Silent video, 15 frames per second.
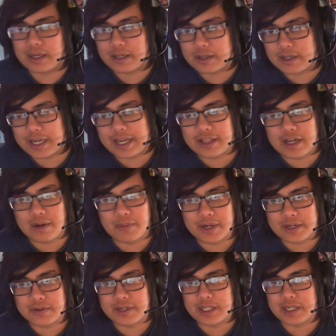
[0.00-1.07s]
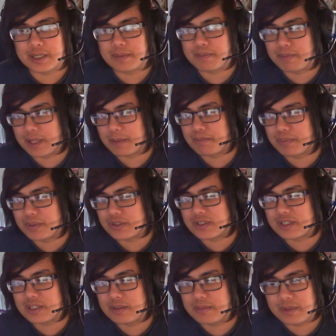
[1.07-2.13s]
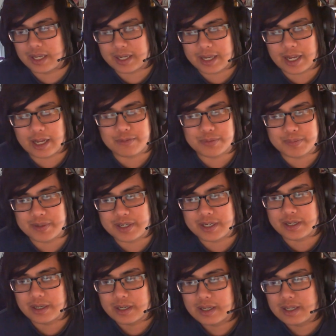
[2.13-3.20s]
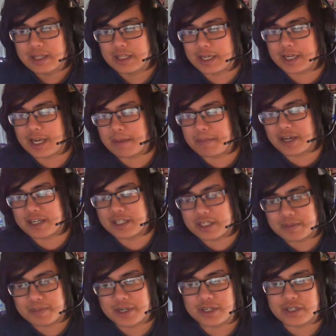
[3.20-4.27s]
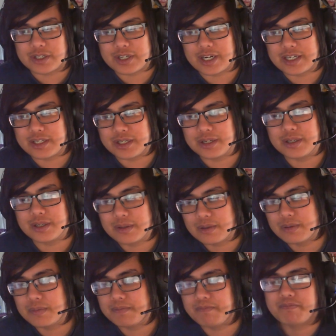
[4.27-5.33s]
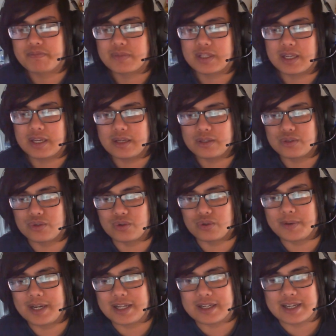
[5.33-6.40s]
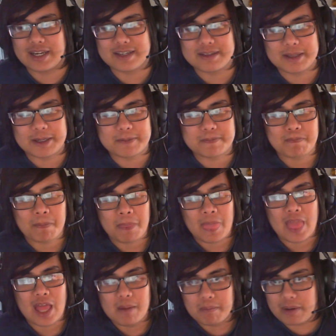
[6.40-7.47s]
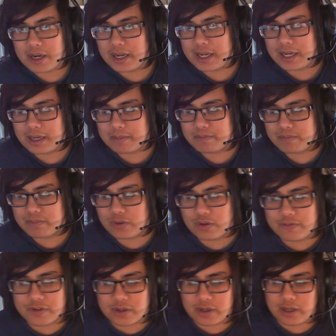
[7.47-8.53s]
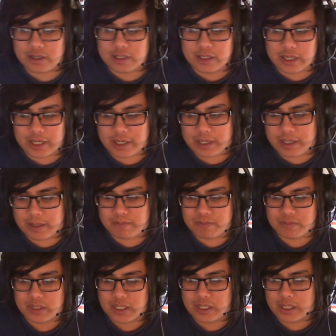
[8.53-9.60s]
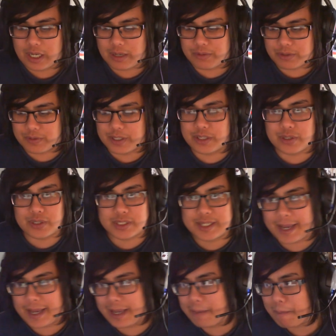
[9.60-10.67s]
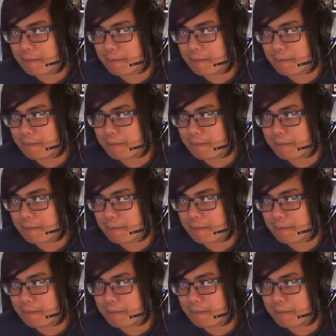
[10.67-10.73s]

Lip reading: getting that win really helped me get back in the spirit to try to do well, kind of thing. But overall, it was a really good day.